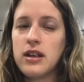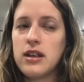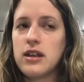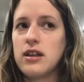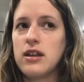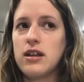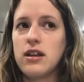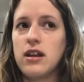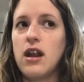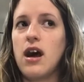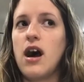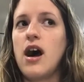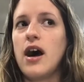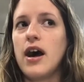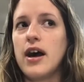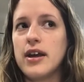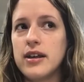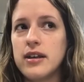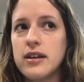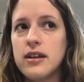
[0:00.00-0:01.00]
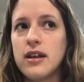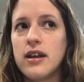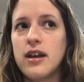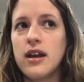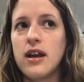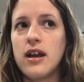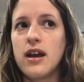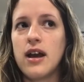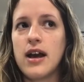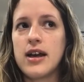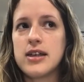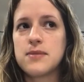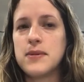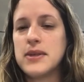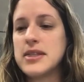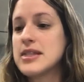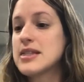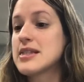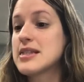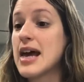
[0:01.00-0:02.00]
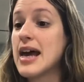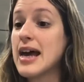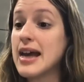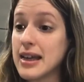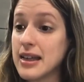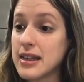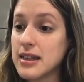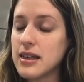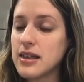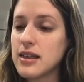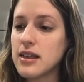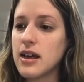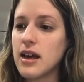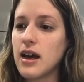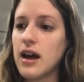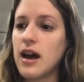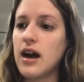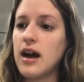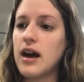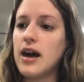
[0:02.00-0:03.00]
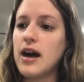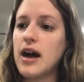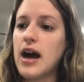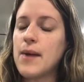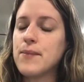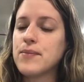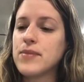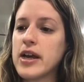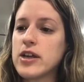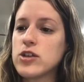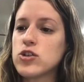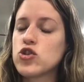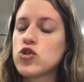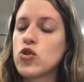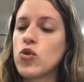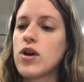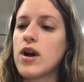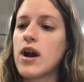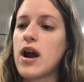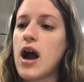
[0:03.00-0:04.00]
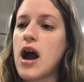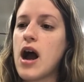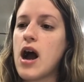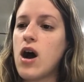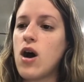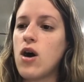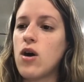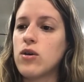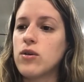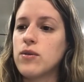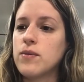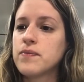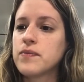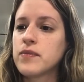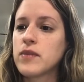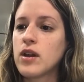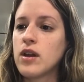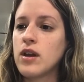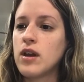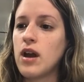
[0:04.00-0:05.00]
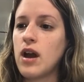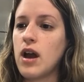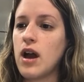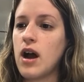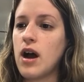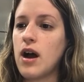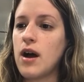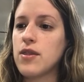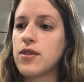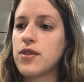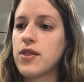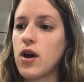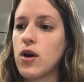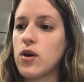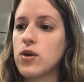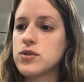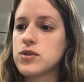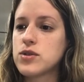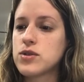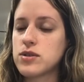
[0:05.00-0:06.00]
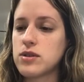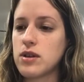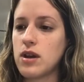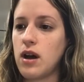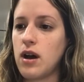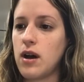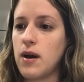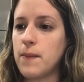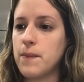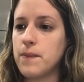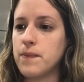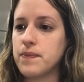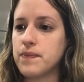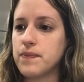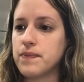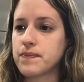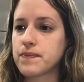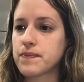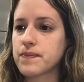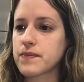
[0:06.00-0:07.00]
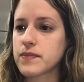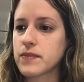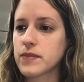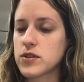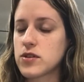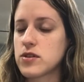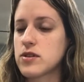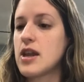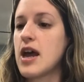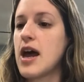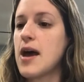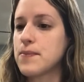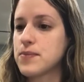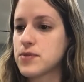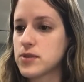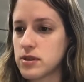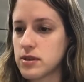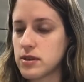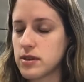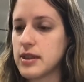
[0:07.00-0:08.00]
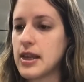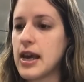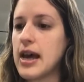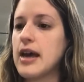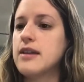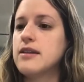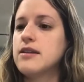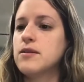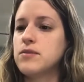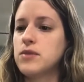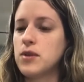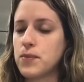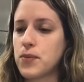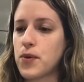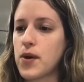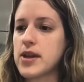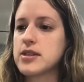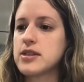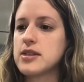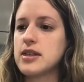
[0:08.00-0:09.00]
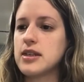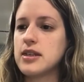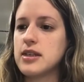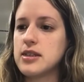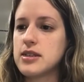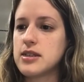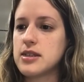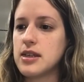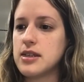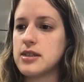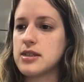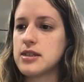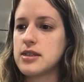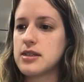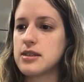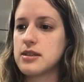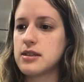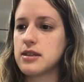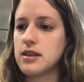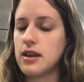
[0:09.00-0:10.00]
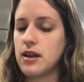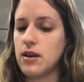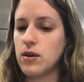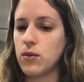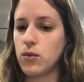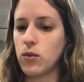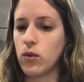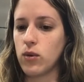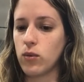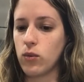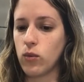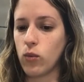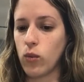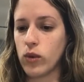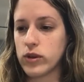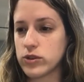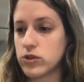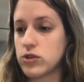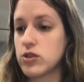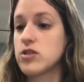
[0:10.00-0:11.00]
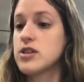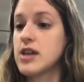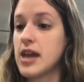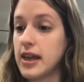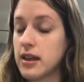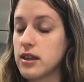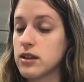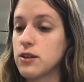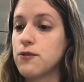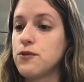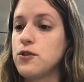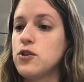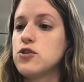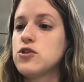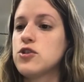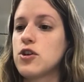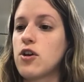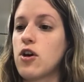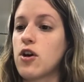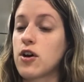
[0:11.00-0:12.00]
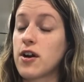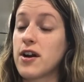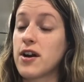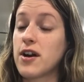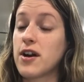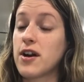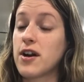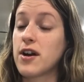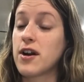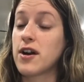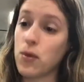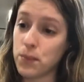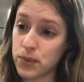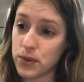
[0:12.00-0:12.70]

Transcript: a lot has been said. I'm not sure how those steps that the president wants to take in the future are going to help,